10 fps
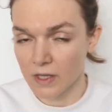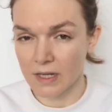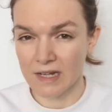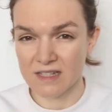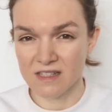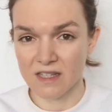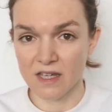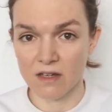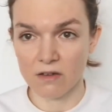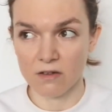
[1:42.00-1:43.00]
Unless
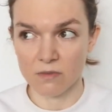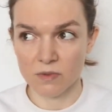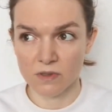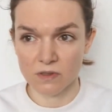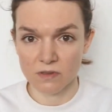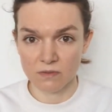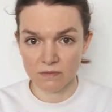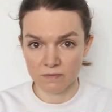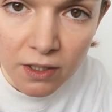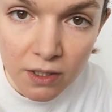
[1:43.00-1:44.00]
they're herbs.
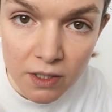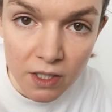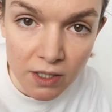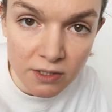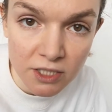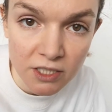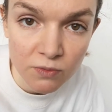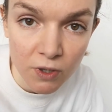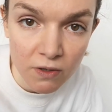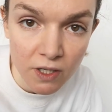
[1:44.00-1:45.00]

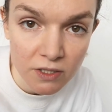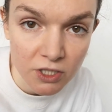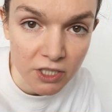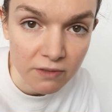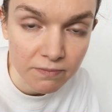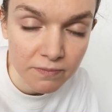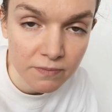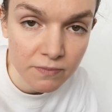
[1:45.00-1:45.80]
Lunging while lunching.